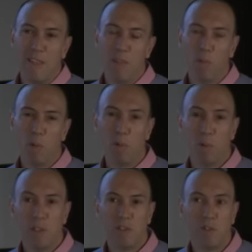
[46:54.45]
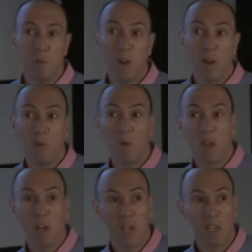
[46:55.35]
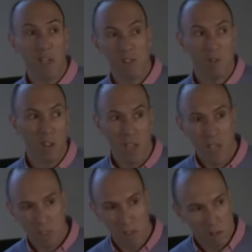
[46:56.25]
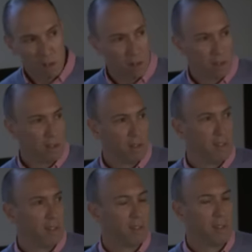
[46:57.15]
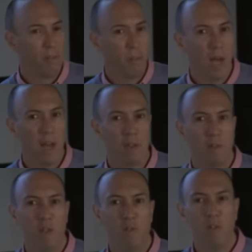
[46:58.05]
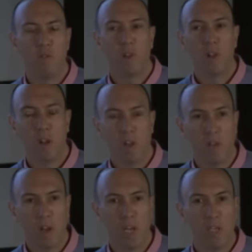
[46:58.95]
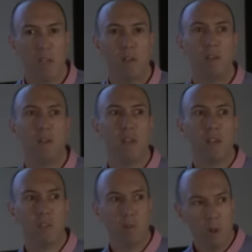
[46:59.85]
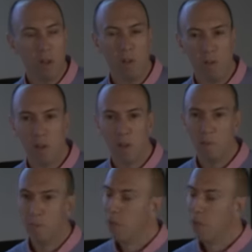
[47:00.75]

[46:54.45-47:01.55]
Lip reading: The problem with this is we don't know what connectedness really is. But if you feel like you've connected, that's a really good sign.